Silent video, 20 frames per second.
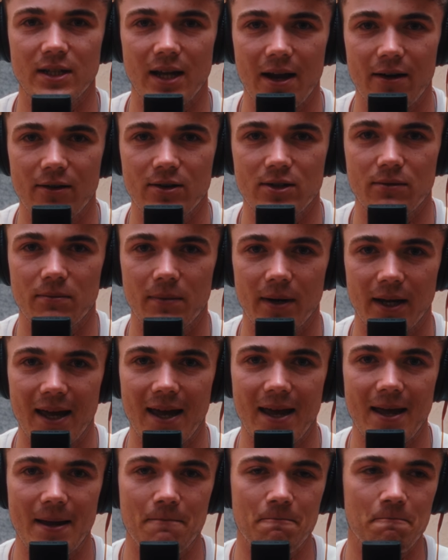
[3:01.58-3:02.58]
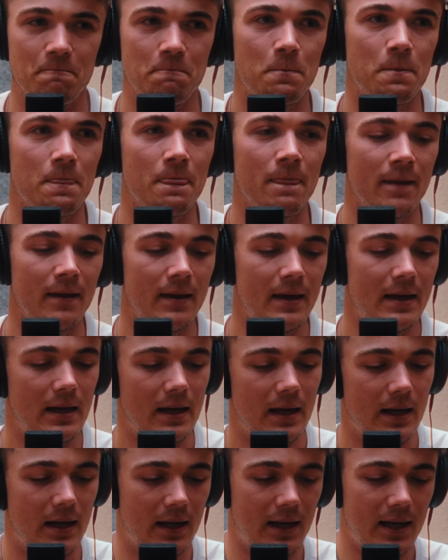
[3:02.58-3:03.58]
areas of my game?
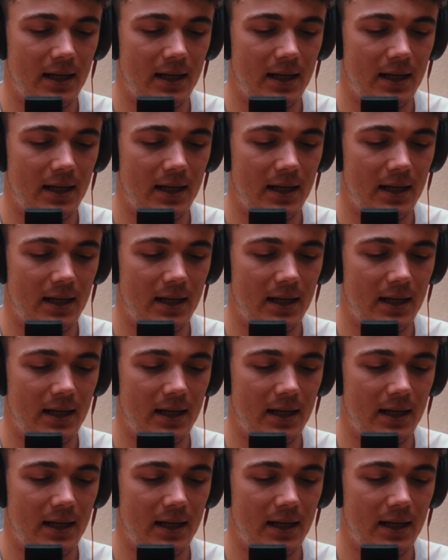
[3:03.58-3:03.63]
Uh,